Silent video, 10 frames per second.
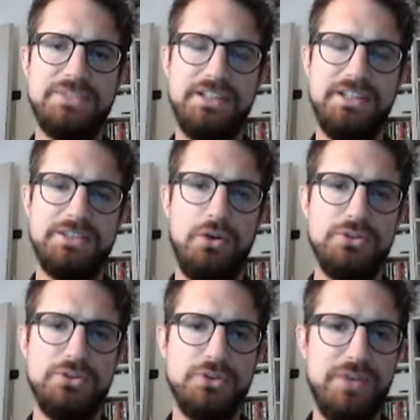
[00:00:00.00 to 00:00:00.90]
is
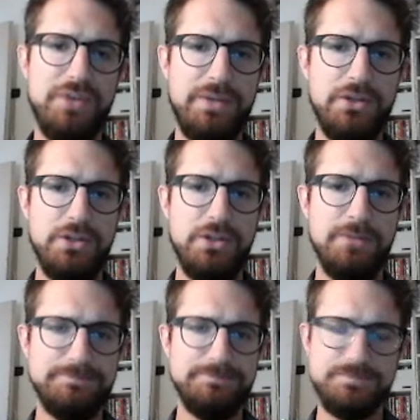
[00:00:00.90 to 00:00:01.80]
also very good.
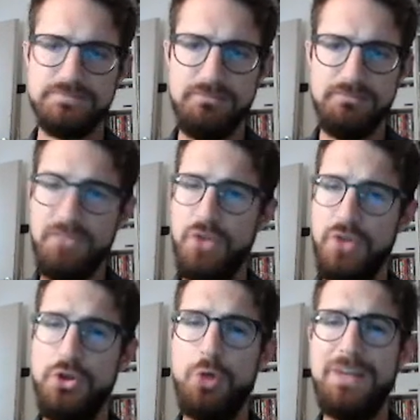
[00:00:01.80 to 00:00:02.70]

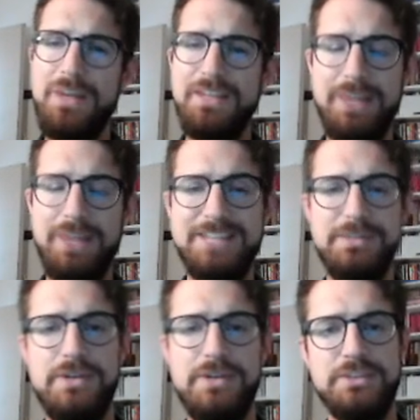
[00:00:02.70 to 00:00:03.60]
Normally, my
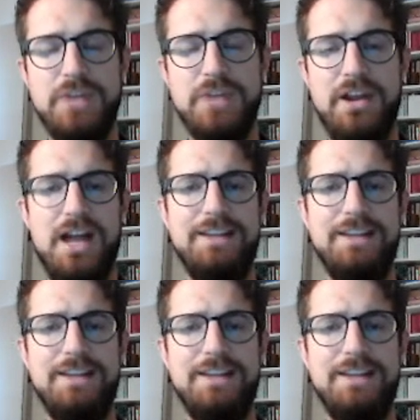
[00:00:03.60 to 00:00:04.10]
experience with Arnak